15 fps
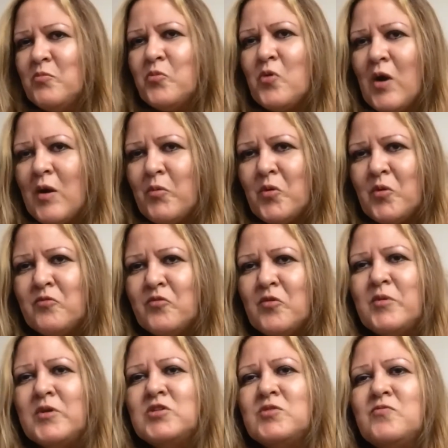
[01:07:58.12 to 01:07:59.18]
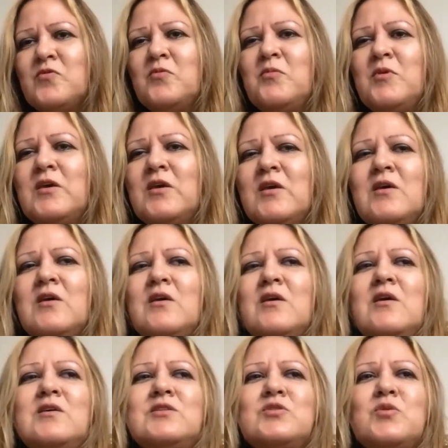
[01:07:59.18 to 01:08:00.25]
proper information for me.
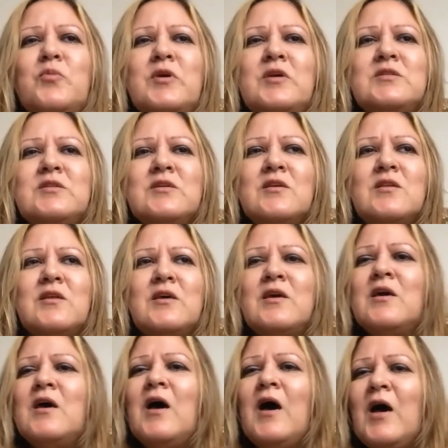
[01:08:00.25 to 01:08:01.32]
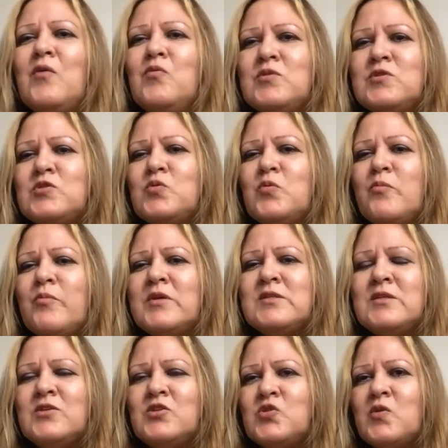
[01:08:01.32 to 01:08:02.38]
So basically, I was too
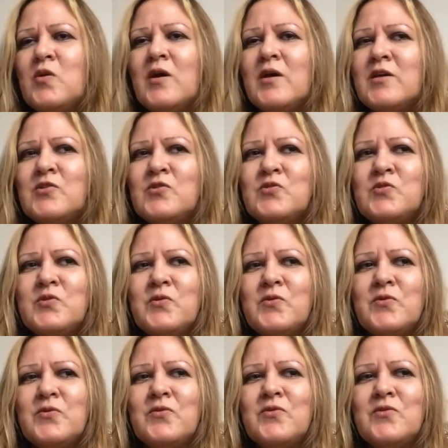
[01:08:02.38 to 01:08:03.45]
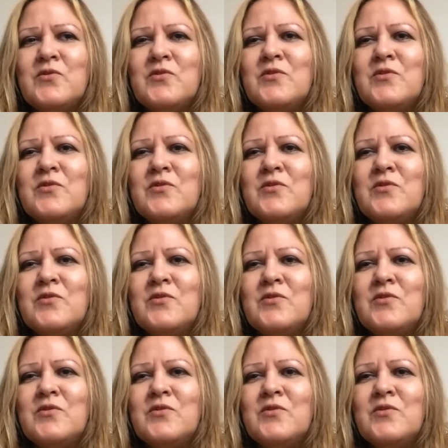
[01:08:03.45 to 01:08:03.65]
busy trying to